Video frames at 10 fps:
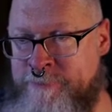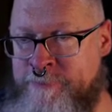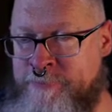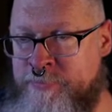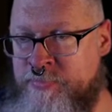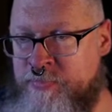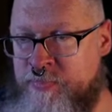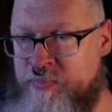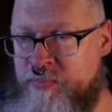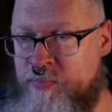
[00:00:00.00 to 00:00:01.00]

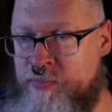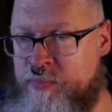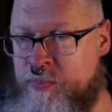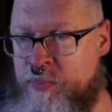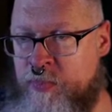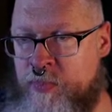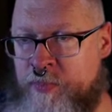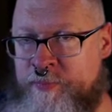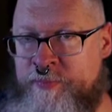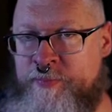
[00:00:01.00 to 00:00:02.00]

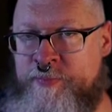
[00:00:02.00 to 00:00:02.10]
[no speech]